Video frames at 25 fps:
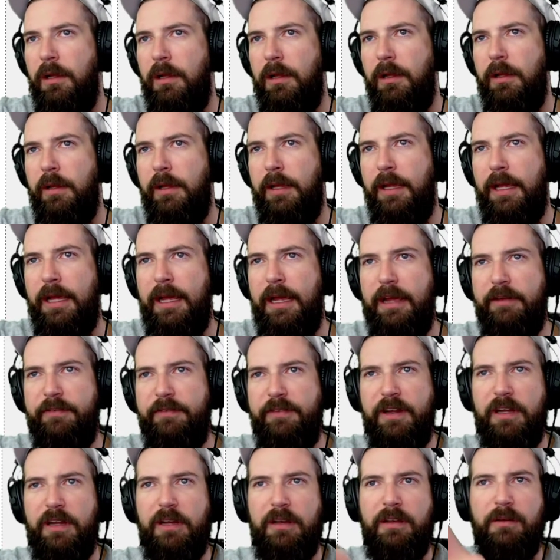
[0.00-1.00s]
Yeah, I
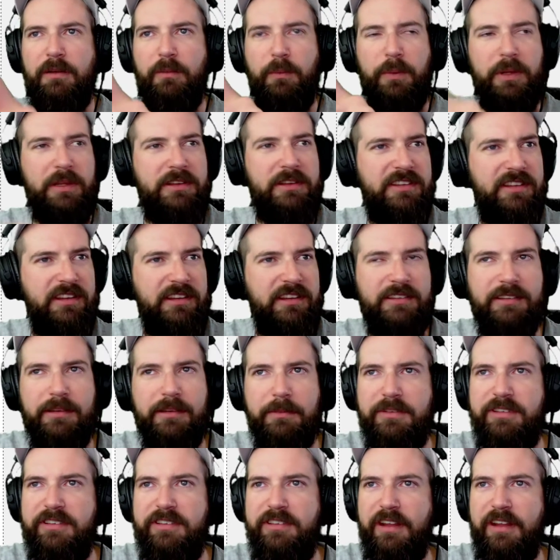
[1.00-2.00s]
figured we'd see
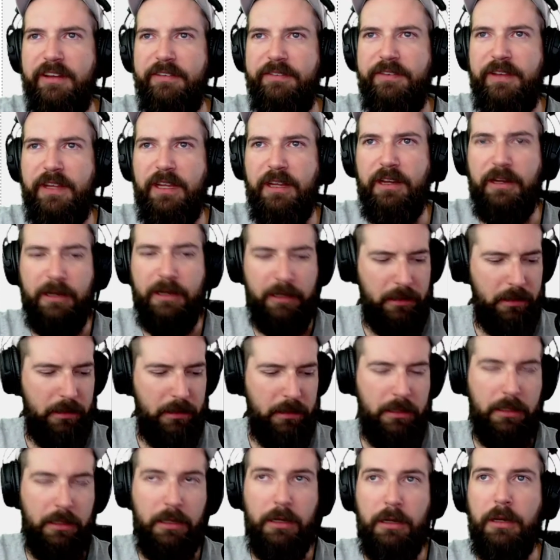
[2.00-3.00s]
some stuff here,
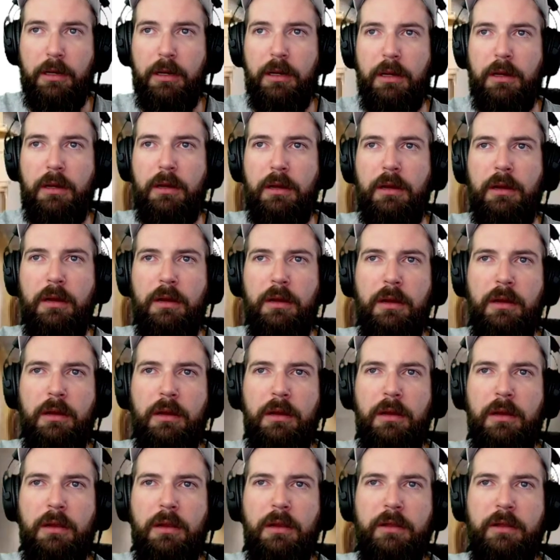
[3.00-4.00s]

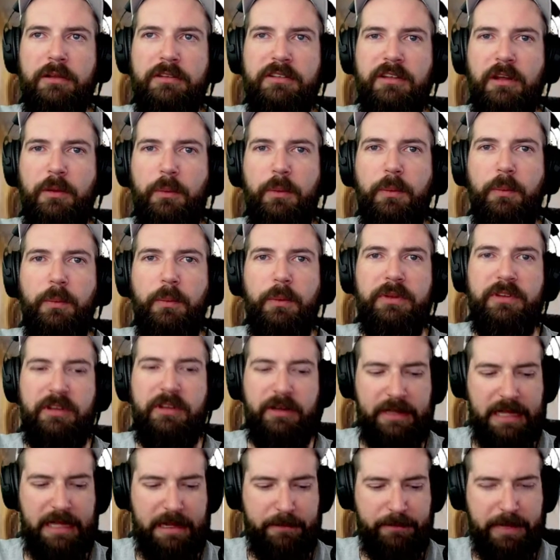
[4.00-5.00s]
so we'll
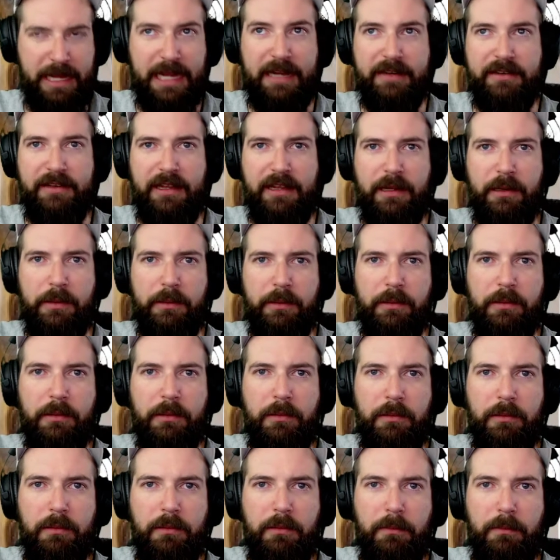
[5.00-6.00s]
turn that back down
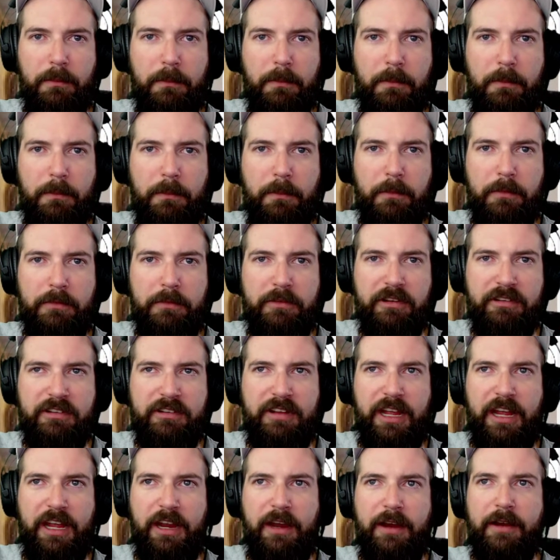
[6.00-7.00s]
just a
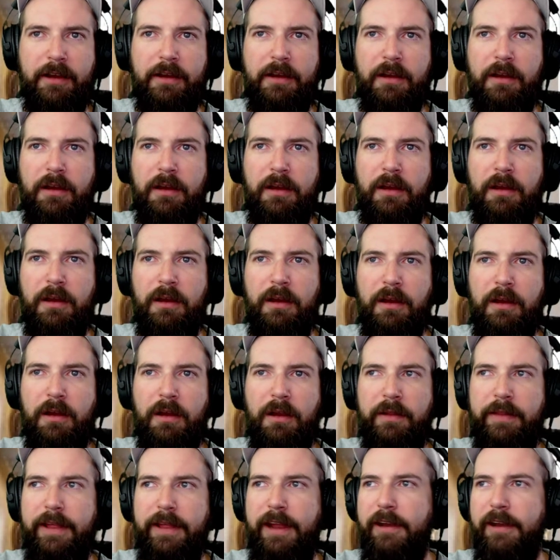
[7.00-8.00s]
hair.
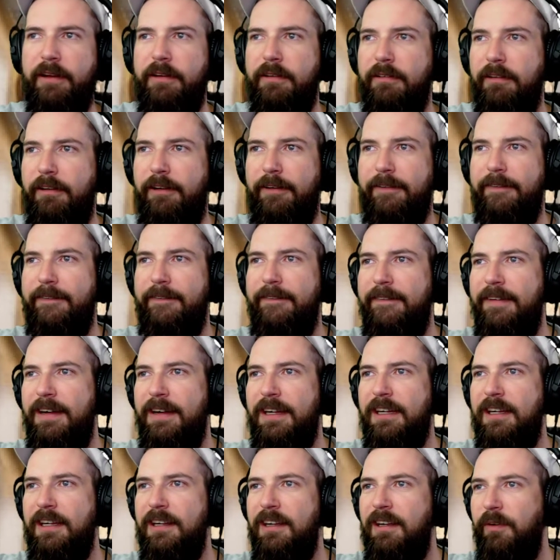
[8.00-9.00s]
There. Oh,
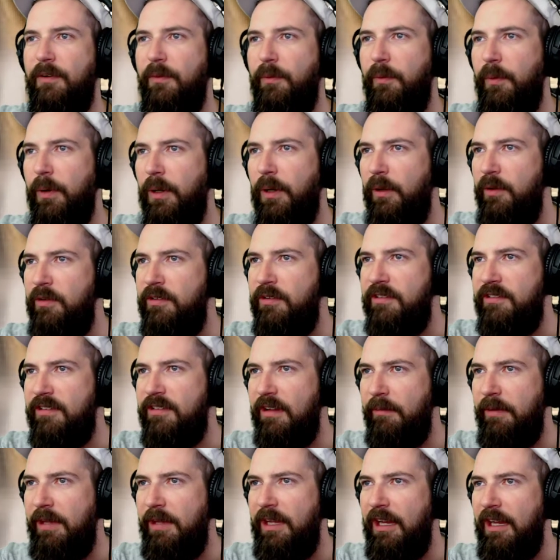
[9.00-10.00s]
we're losing
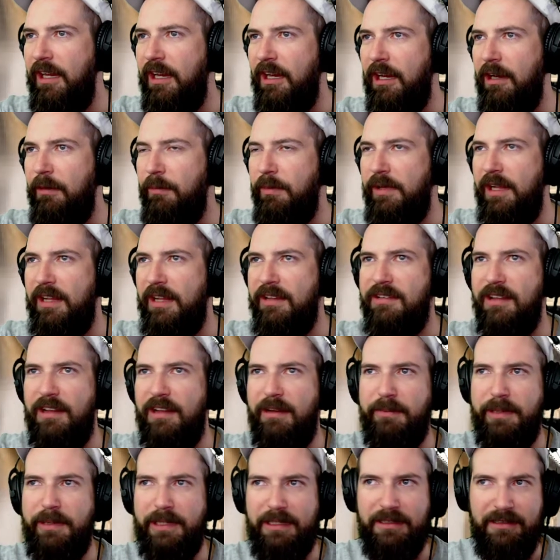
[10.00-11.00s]
some here, but that's not a
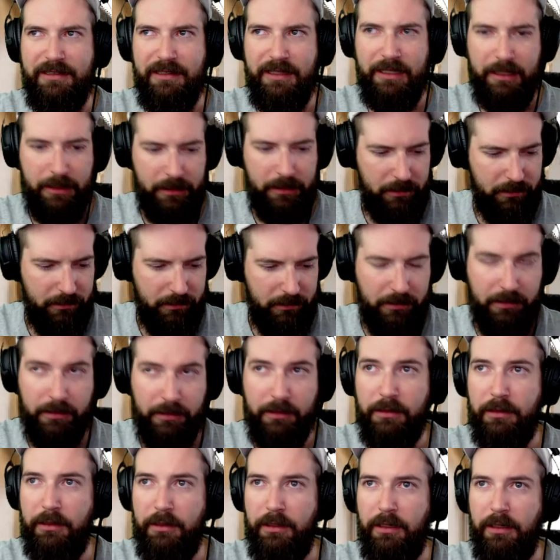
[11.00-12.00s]
big
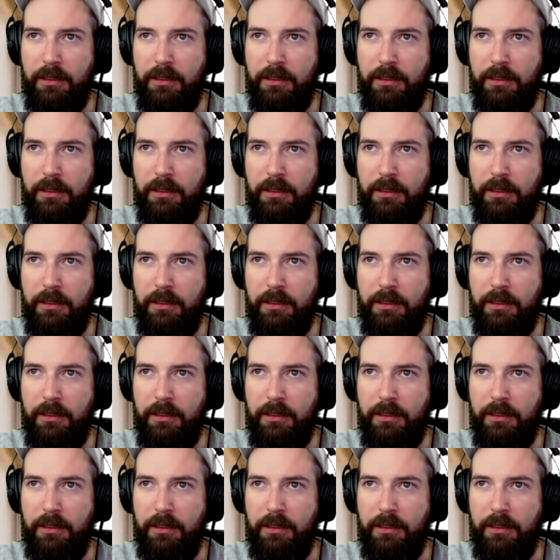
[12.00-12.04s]
deal.